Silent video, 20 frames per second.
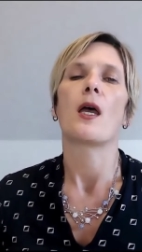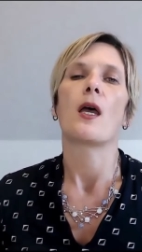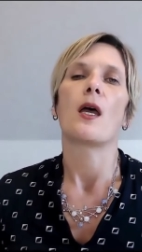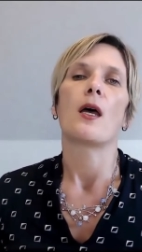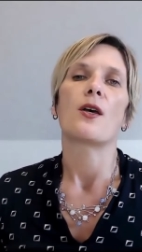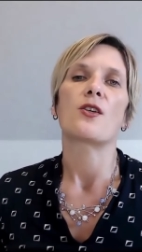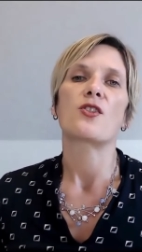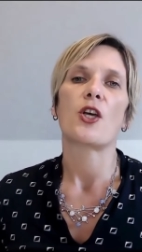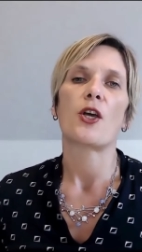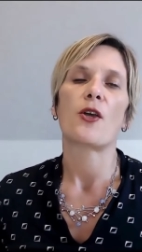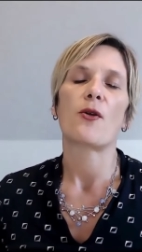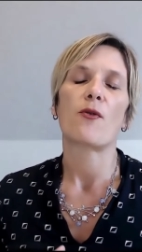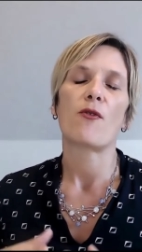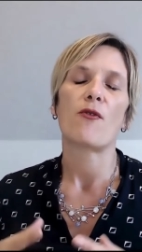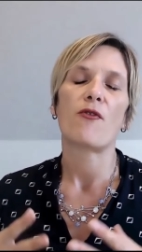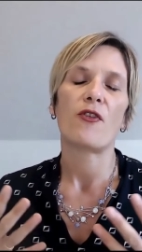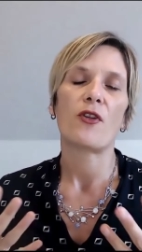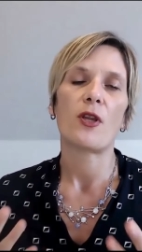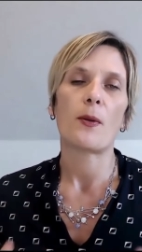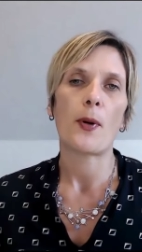So,
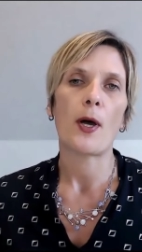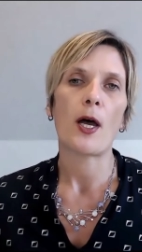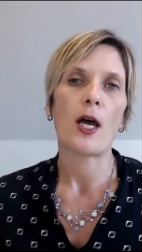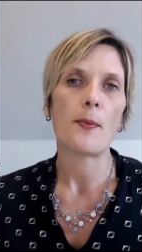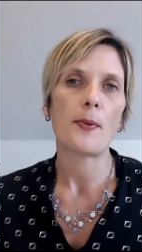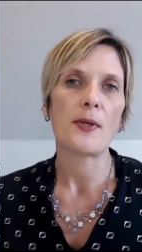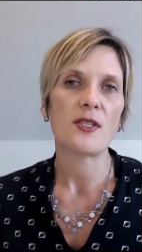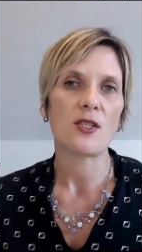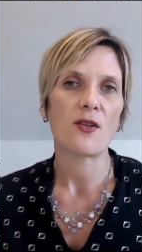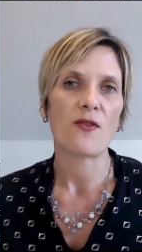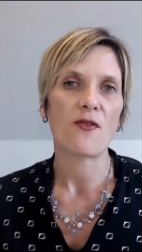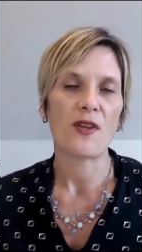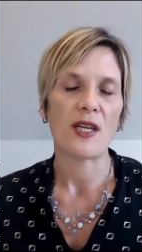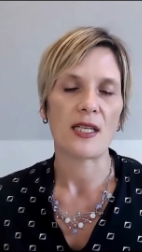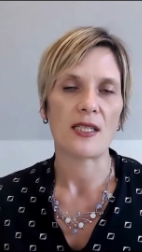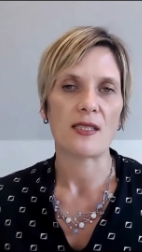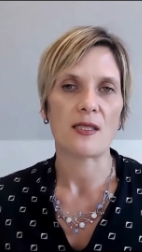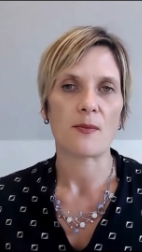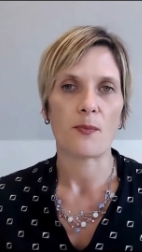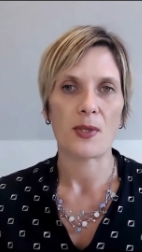for the purpose of
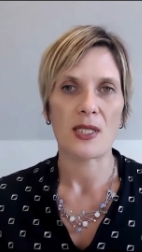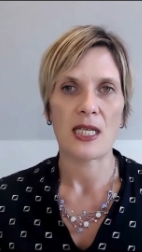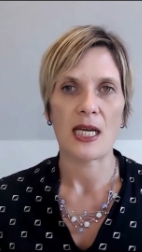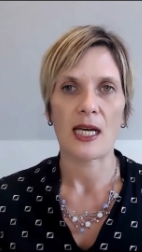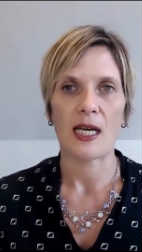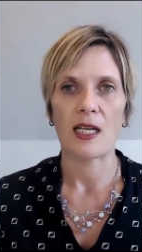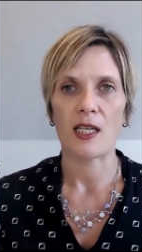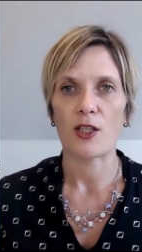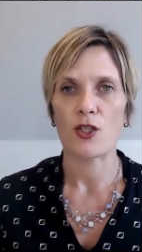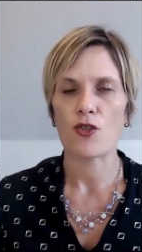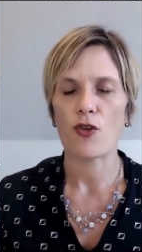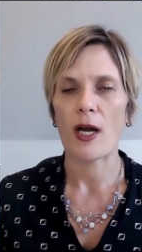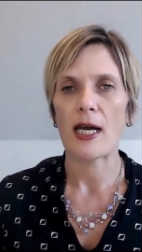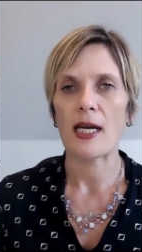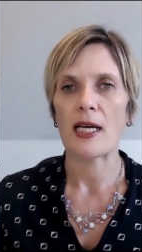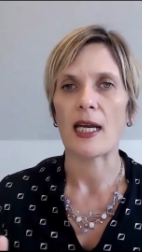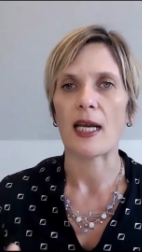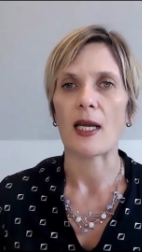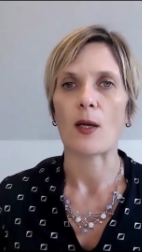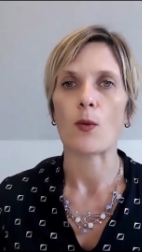this particular
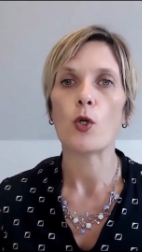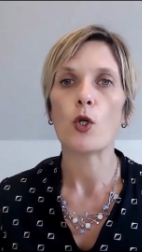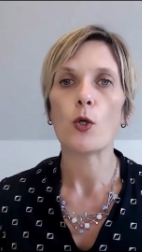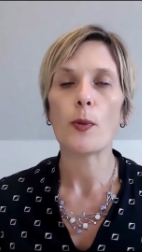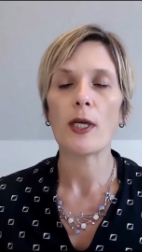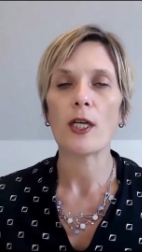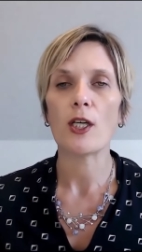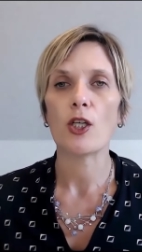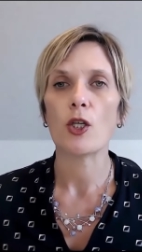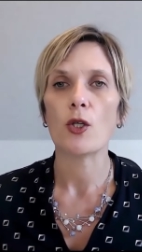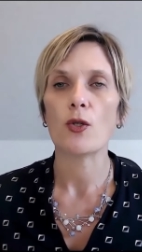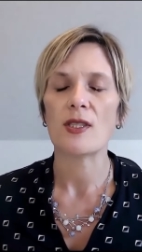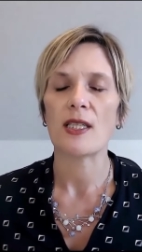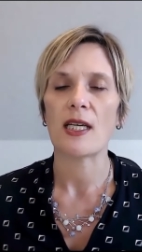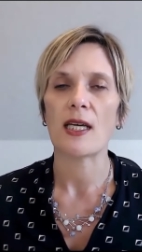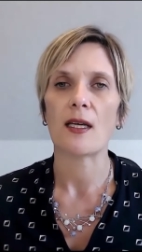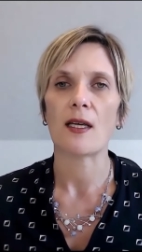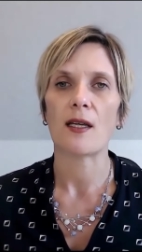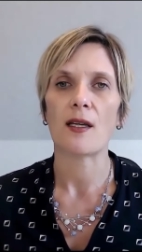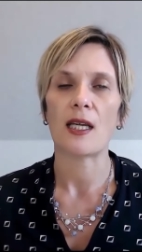training, we'll be
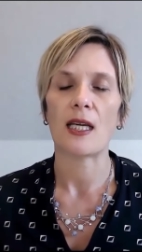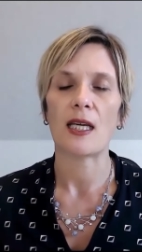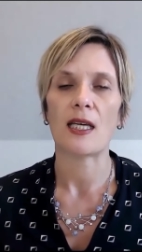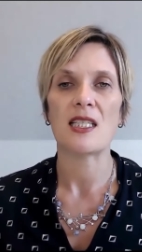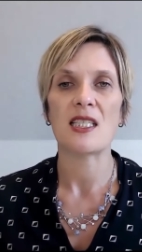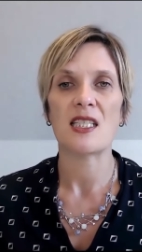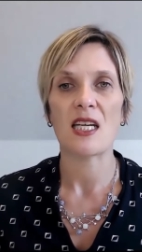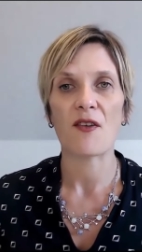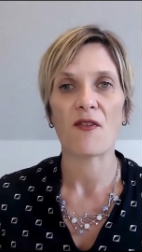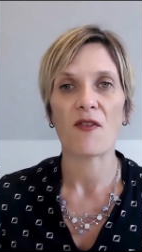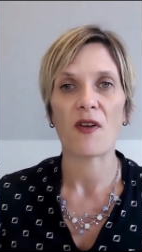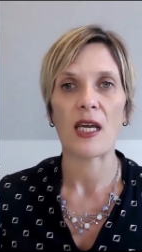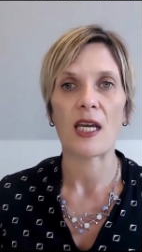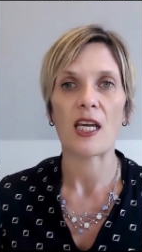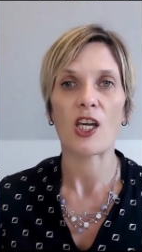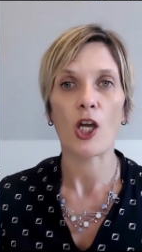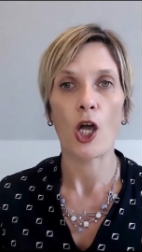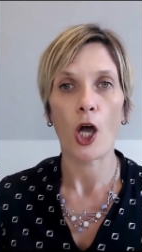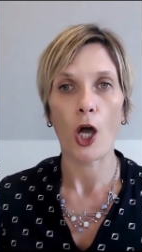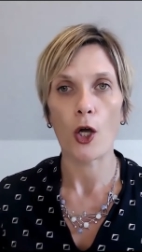using the Divi
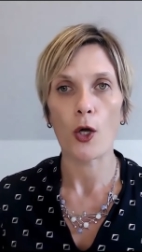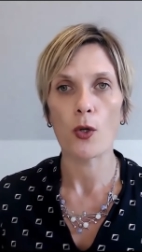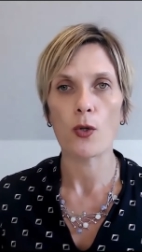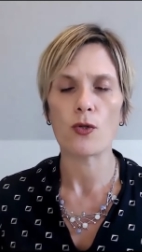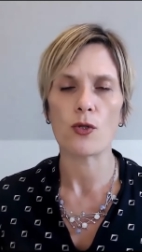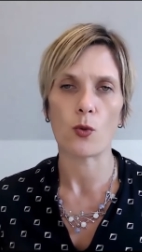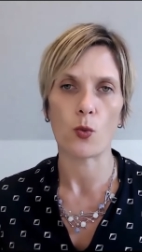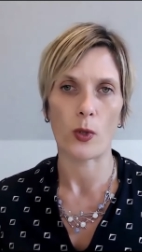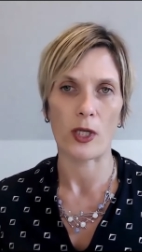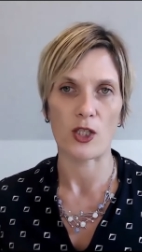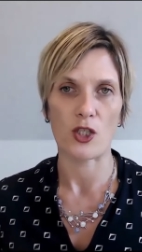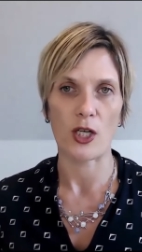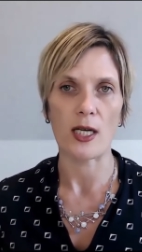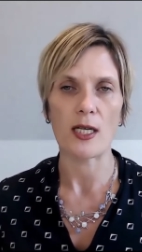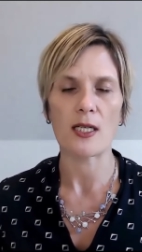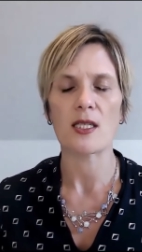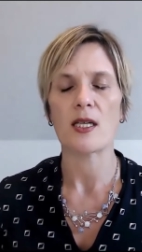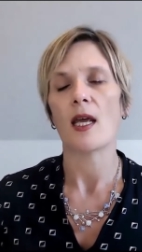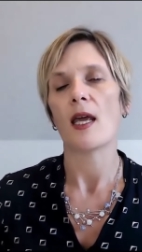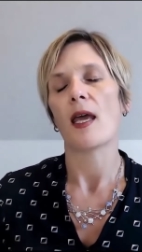code
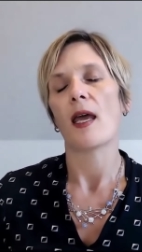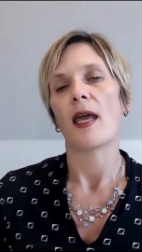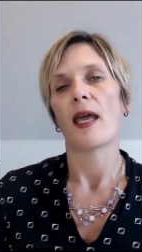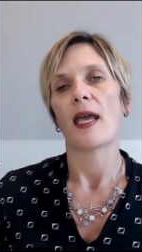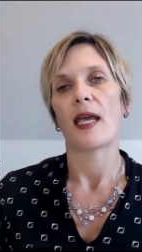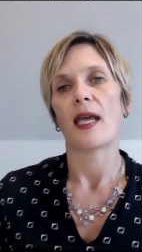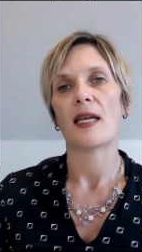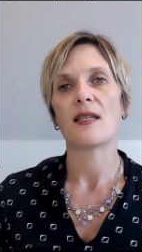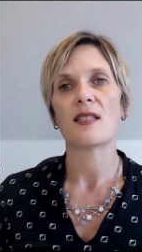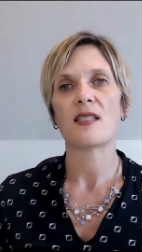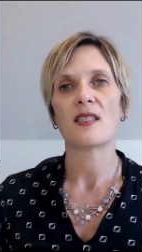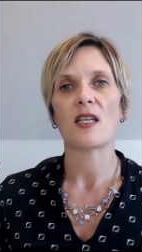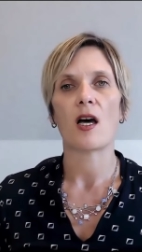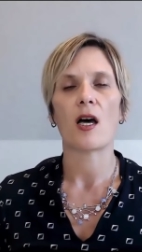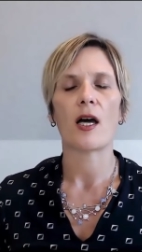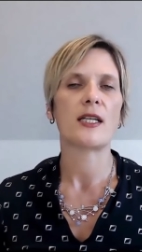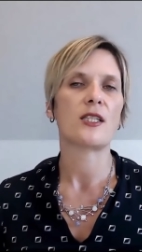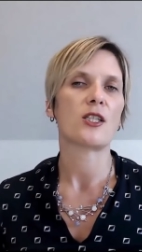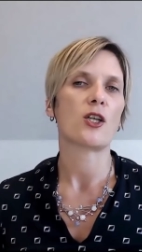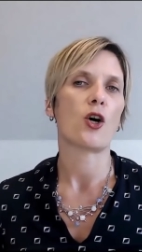widget
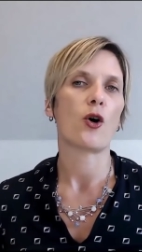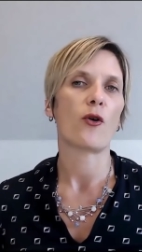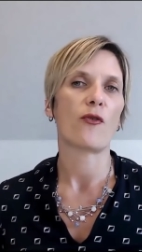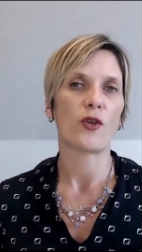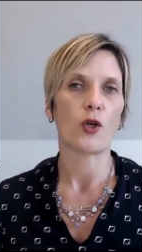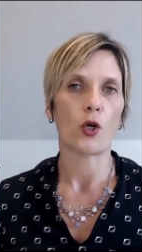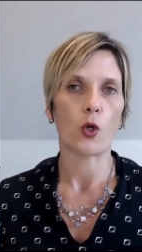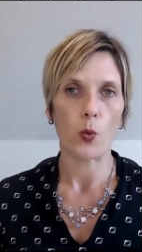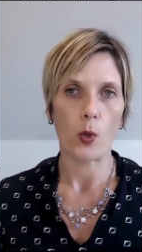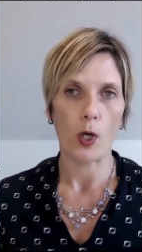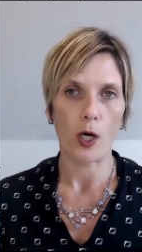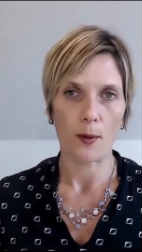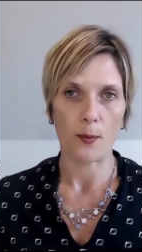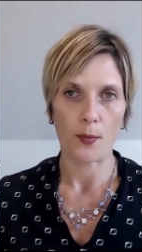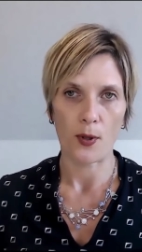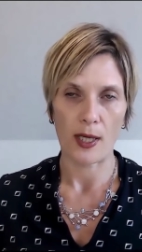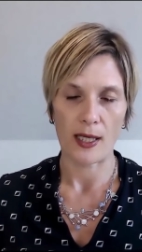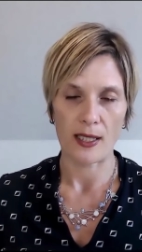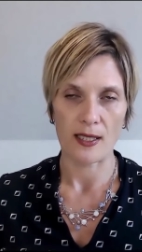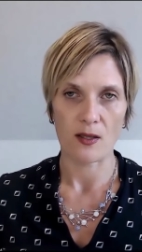inside of your
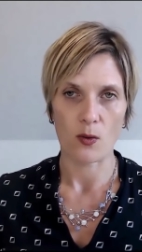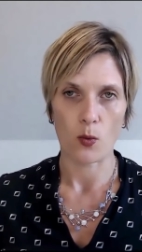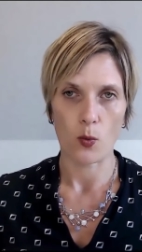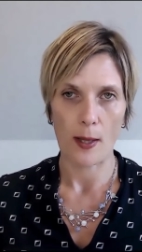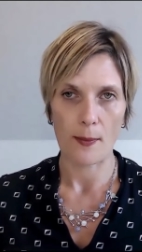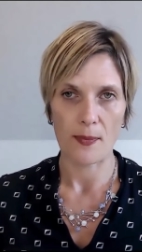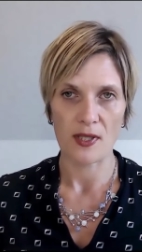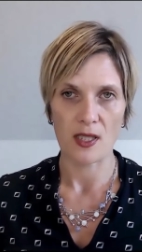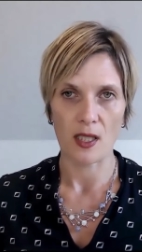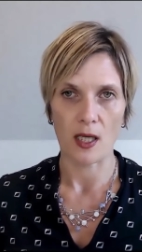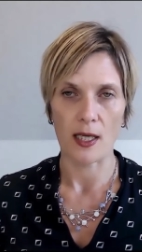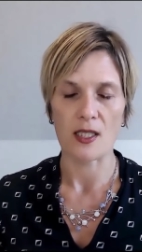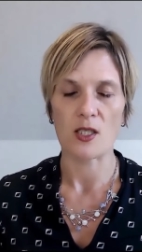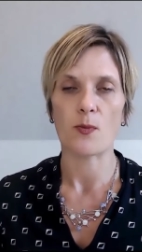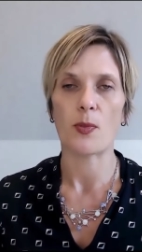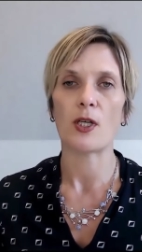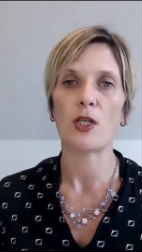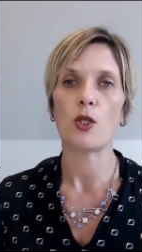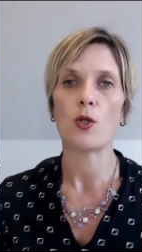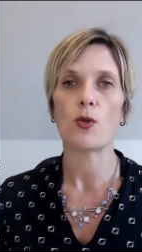WordPress website.
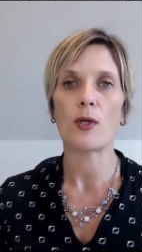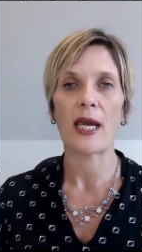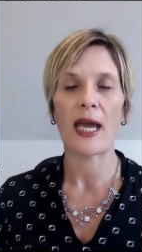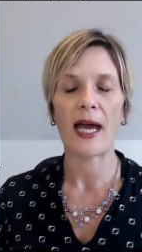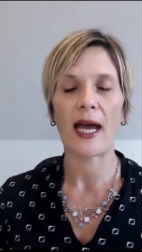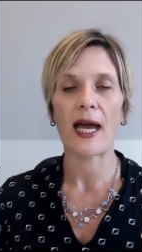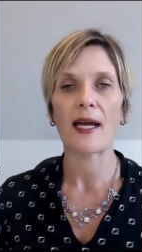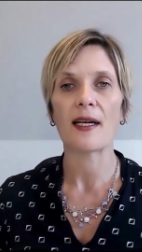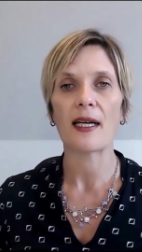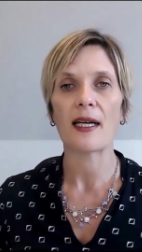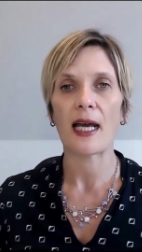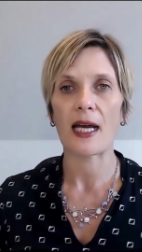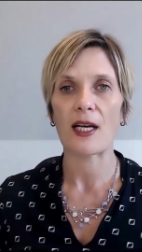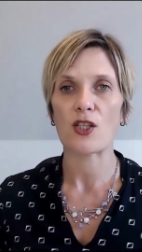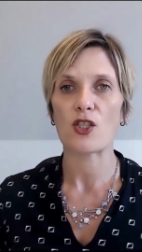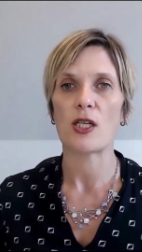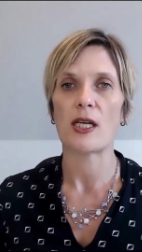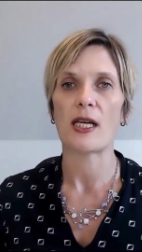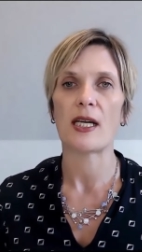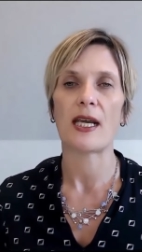But you can
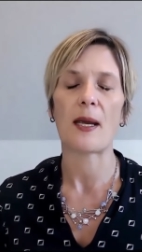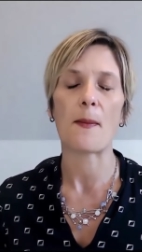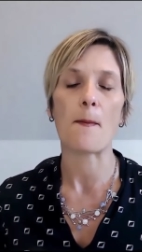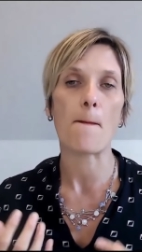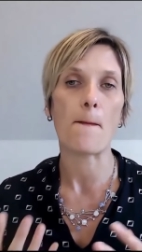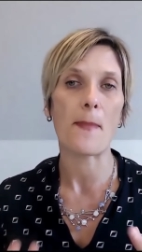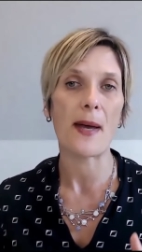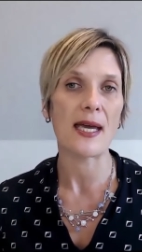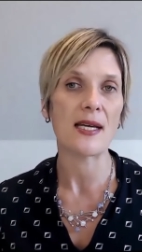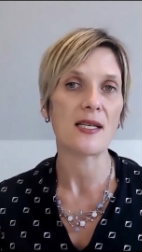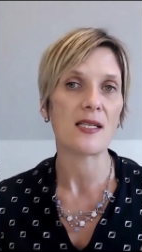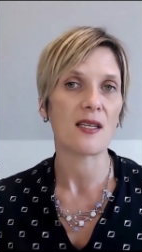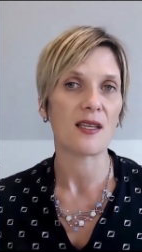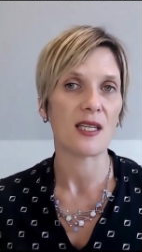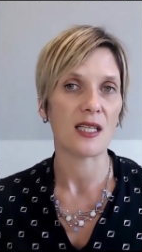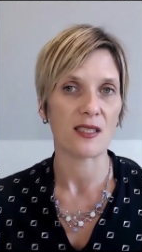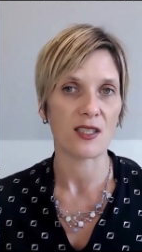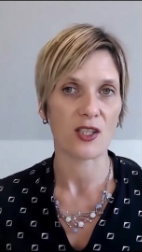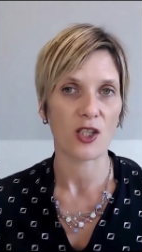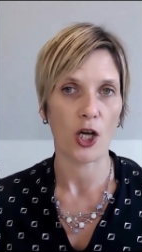actually embed
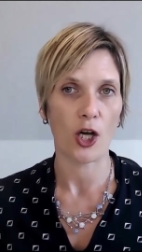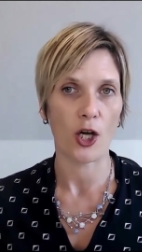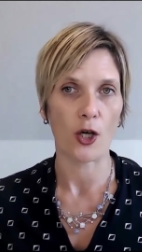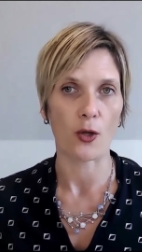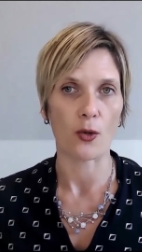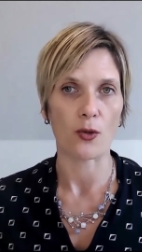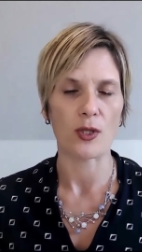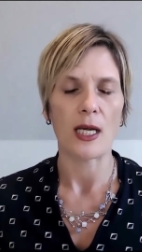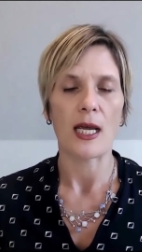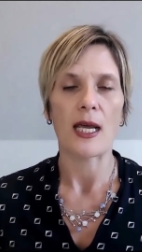this code